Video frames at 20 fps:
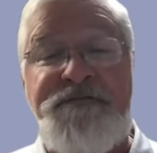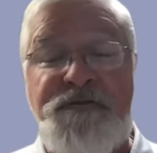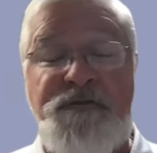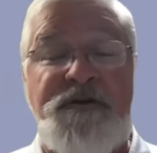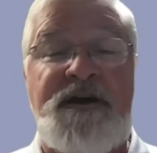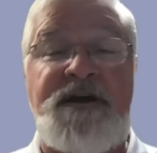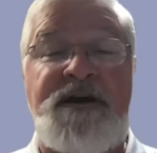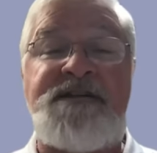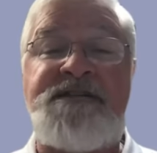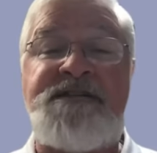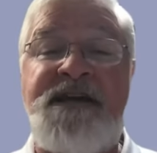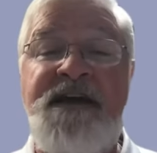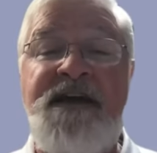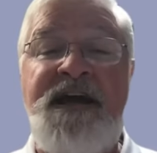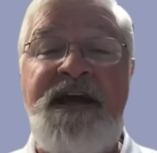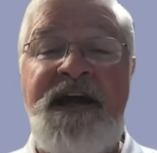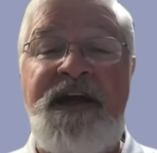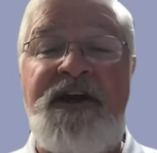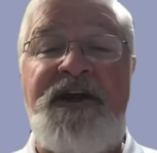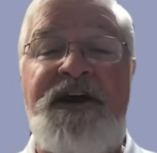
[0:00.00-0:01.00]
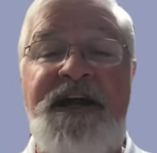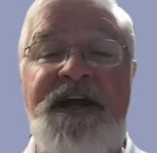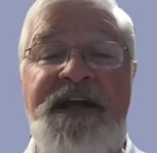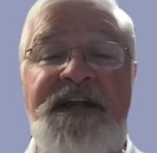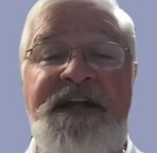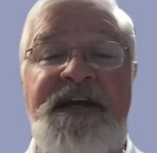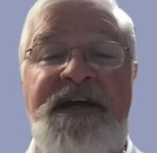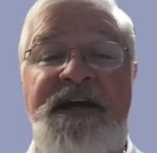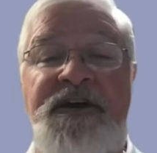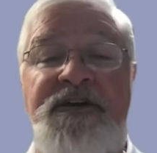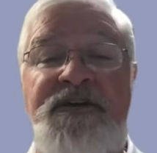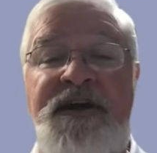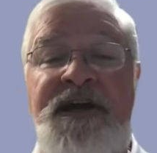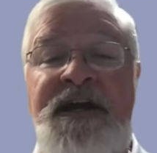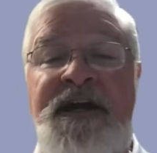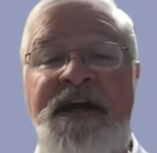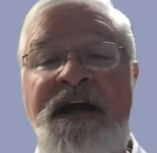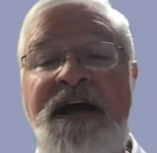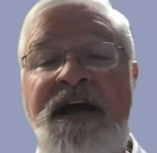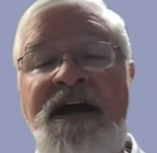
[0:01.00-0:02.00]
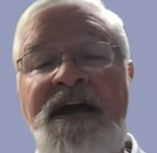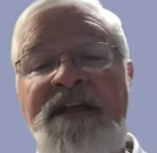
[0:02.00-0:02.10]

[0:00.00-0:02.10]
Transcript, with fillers: for us here at Indian Creek.